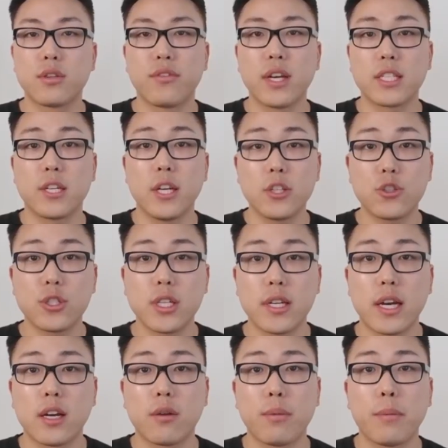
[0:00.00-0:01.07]
So if you guys are
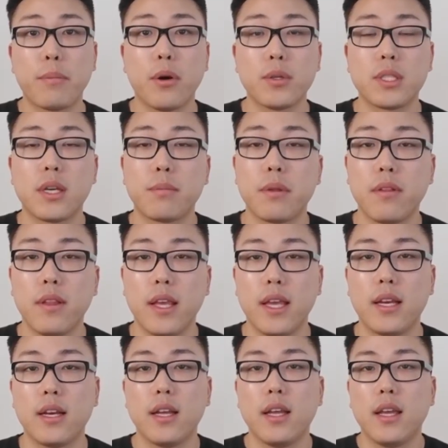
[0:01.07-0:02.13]
interested, I'm gonna be posting up the link